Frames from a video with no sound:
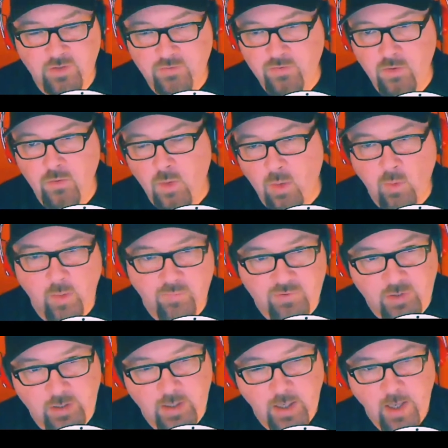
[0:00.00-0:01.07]
You just go to our
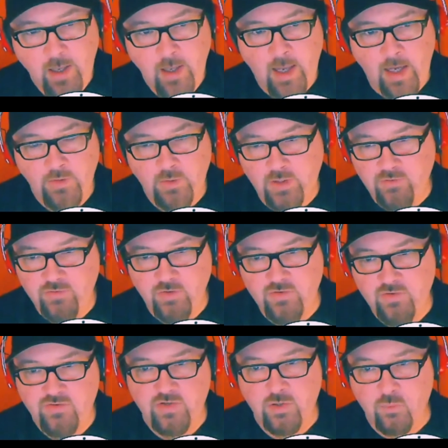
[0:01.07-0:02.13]
website and you can search
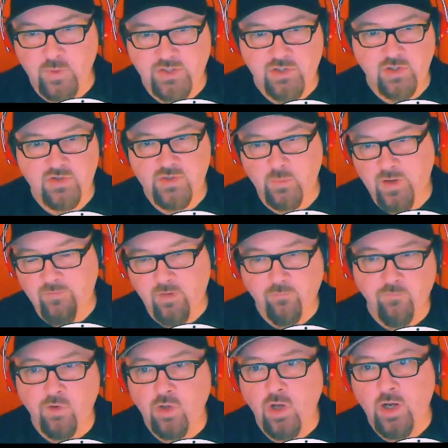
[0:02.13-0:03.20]
Cecil Richards, and we have the
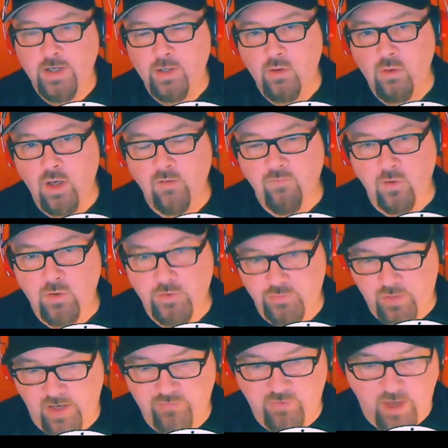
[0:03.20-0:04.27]
full audio of her
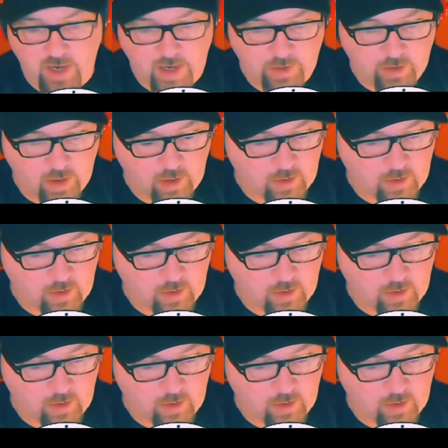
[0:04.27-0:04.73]
address at